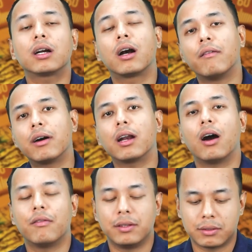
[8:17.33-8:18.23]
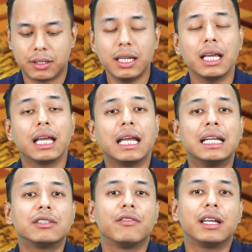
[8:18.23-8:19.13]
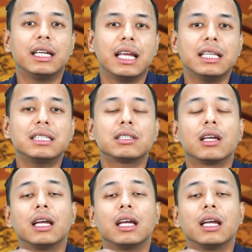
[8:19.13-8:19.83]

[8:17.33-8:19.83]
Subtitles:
cover of the tree, it is very dense.